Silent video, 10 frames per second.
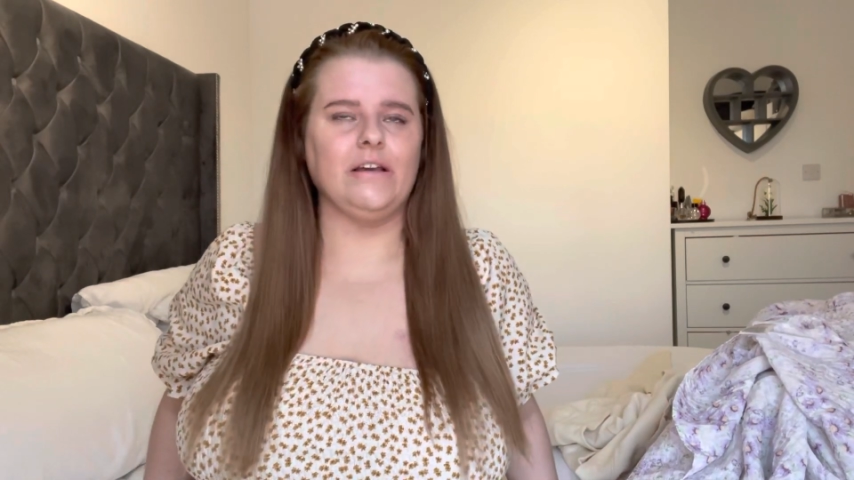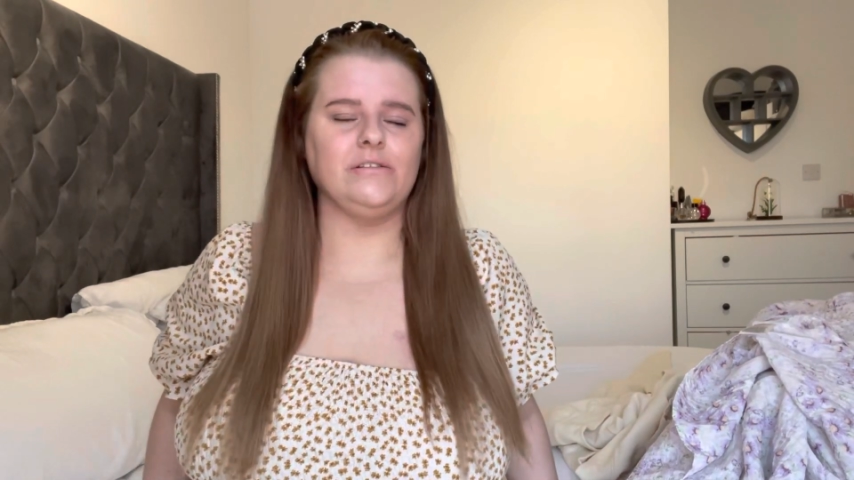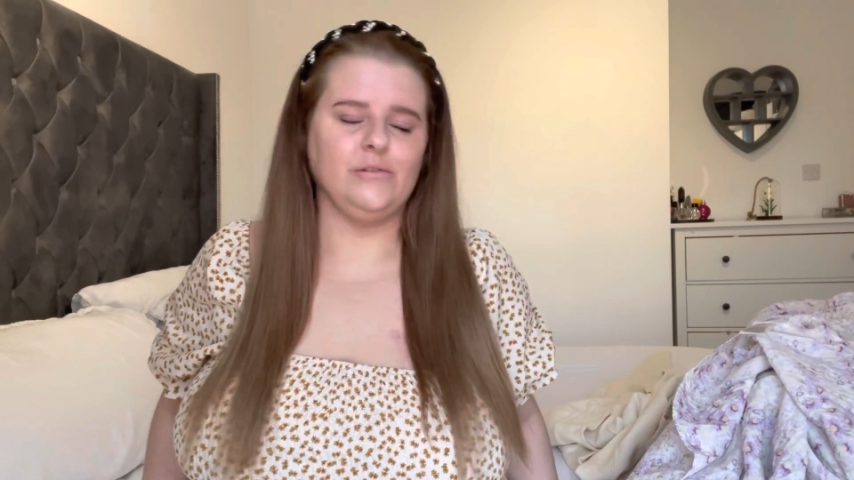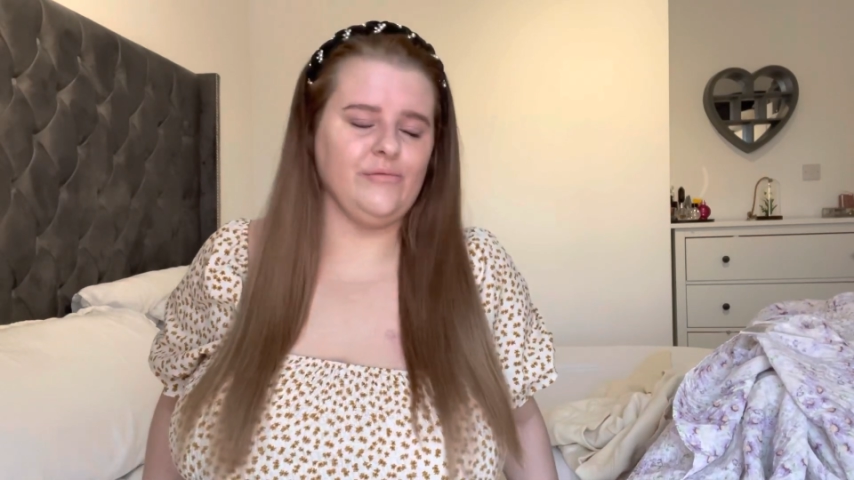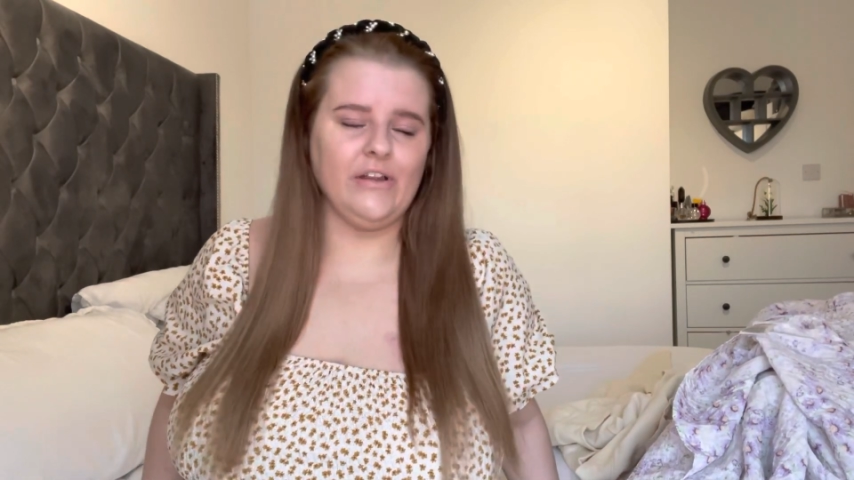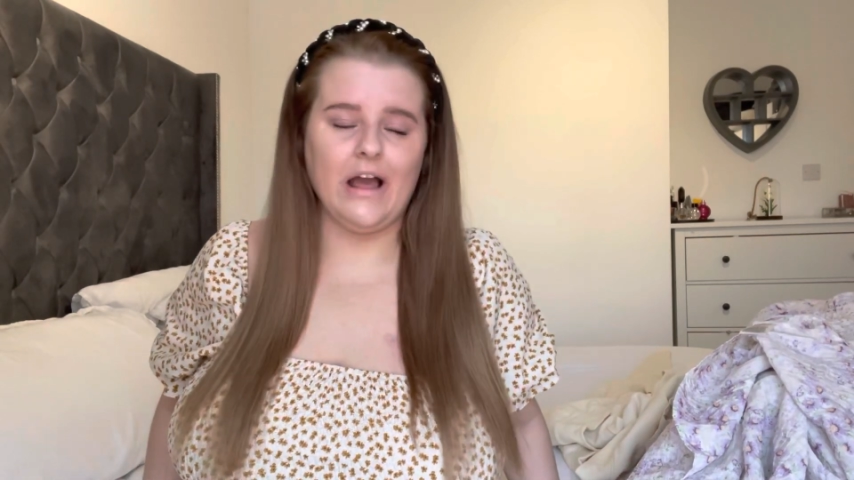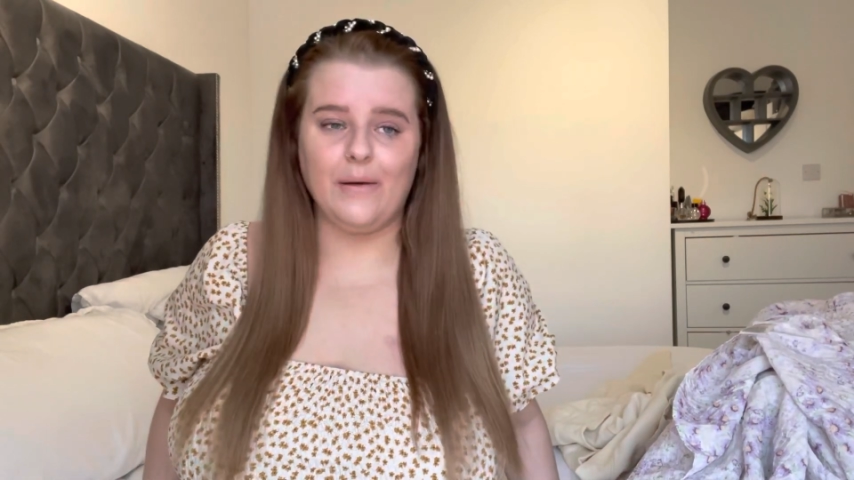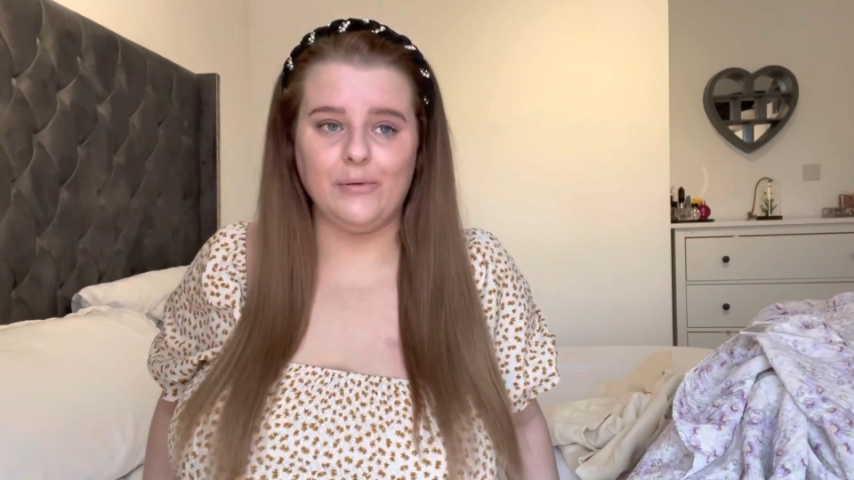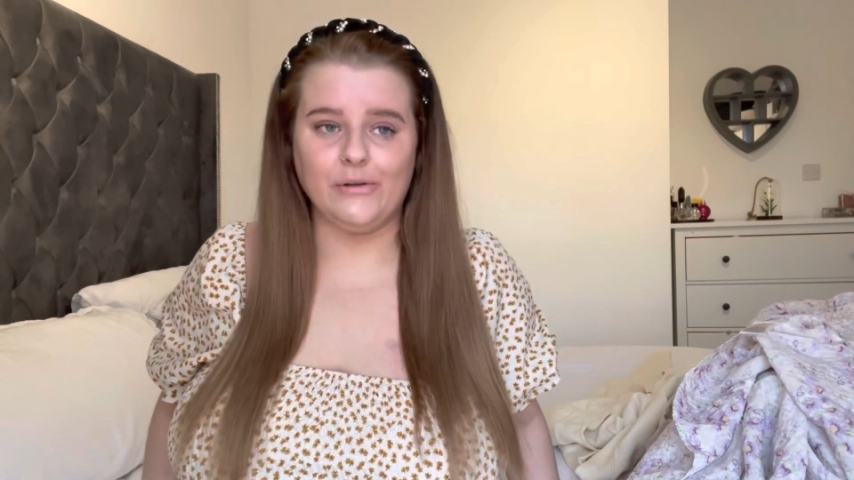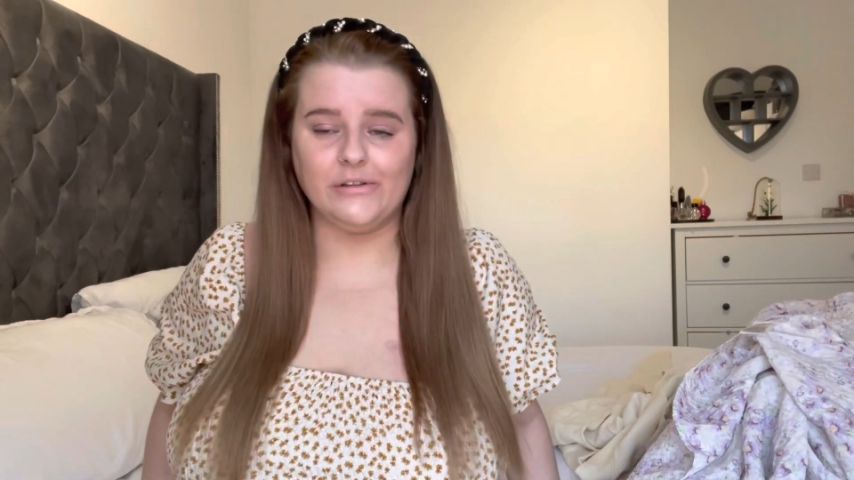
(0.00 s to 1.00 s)
something
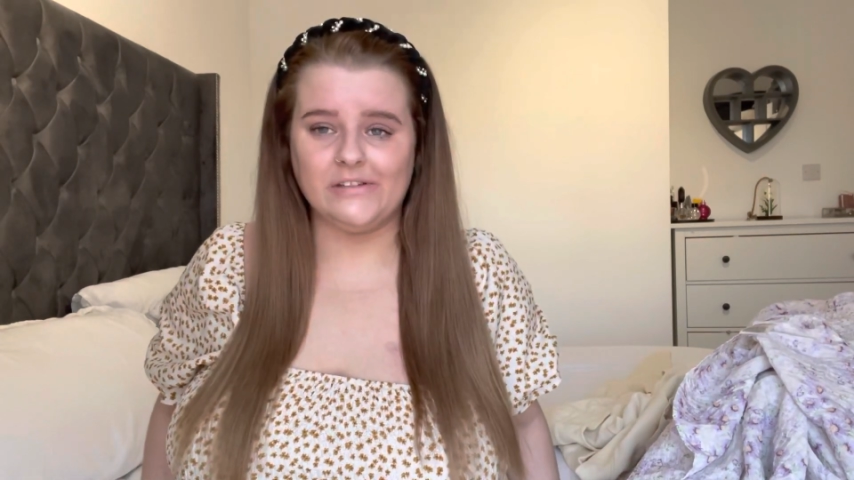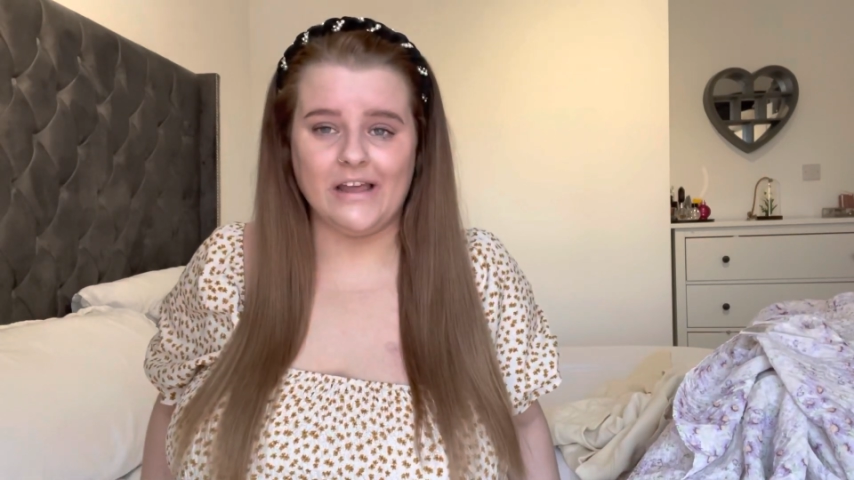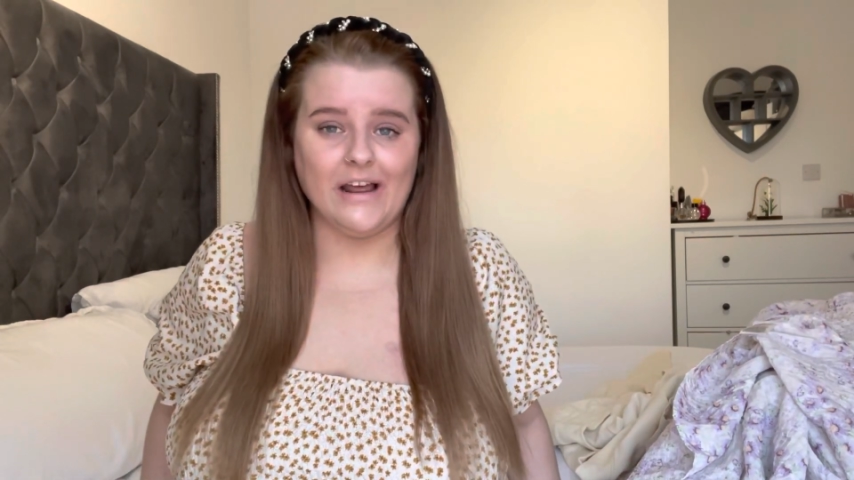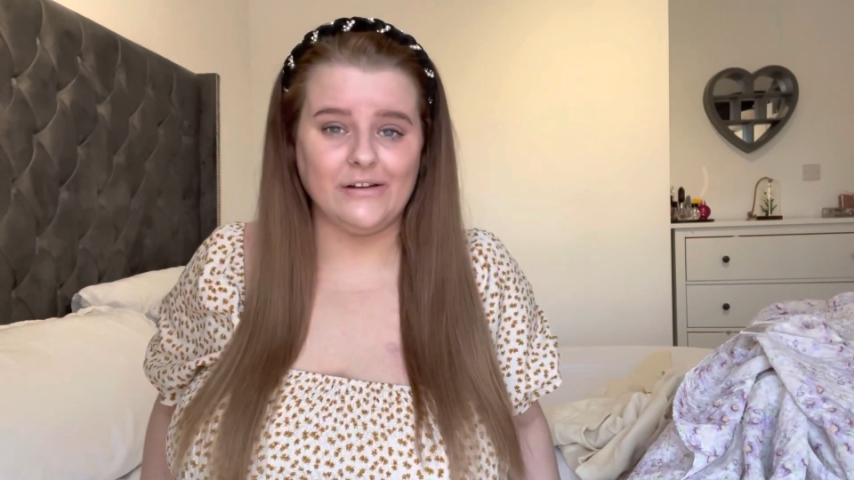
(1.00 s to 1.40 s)
happens and I